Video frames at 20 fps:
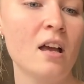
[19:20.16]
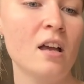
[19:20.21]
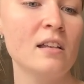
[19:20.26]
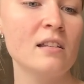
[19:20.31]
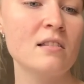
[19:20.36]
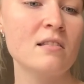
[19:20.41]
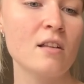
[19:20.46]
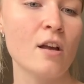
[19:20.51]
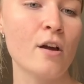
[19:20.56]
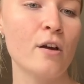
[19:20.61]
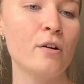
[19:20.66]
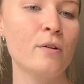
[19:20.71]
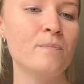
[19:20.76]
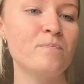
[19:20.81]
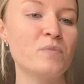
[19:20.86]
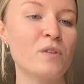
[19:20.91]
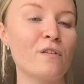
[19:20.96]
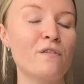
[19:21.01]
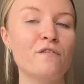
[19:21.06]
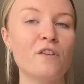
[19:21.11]
So
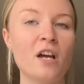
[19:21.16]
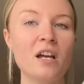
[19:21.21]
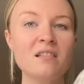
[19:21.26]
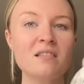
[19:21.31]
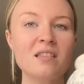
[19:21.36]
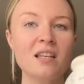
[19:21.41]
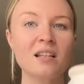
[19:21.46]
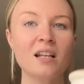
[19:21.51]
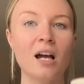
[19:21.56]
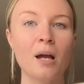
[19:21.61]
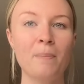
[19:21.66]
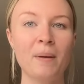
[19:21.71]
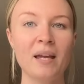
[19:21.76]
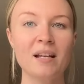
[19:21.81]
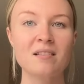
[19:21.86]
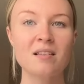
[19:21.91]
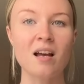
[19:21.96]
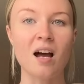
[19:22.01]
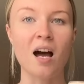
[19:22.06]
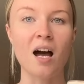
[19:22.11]
the first thing that I
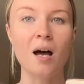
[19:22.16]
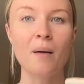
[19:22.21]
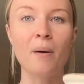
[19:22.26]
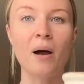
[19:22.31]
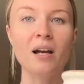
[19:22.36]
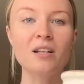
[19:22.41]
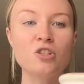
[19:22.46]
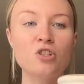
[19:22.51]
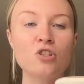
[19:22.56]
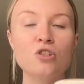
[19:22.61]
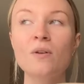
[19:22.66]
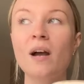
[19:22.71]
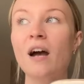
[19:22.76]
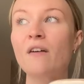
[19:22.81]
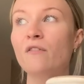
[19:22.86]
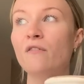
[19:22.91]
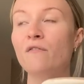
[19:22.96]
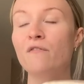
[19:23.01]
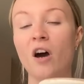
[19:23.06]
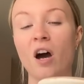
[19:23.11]
picked up, I do have
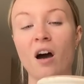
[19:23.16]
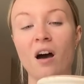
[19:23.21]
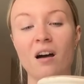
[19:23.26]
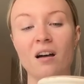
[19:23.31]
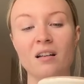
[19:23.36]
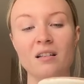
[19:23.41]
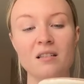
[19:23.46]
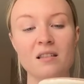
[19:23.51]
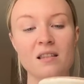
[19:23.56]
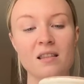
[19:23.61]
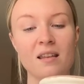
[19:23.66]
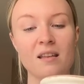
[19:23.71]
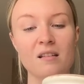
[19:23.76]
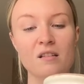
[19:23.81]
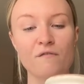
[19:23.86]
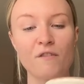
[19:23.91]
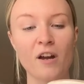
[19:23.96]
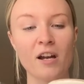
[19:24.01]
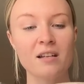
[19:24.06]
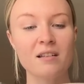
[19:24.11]
a vase that is
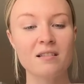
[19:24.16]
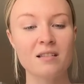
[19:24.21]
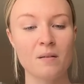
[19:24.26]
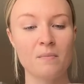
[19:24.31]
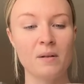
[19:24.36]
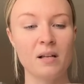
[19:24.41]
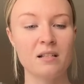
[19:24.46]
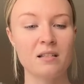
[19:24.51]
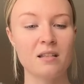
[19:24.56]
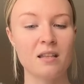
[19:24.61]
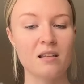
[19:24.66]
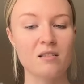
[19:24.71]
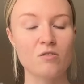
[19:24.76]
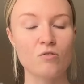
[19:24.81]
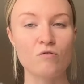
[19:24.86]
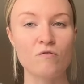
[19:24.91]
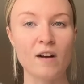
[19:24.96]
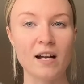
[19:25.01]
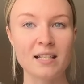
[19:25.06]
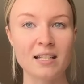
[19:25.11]
very similar to this
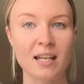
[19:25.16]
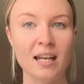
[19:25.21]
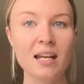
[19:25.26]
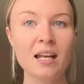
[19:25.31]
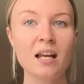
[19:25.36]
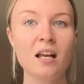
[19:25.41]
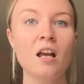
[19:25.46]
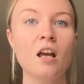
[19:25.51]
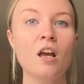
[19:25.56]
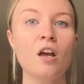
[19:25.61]
already,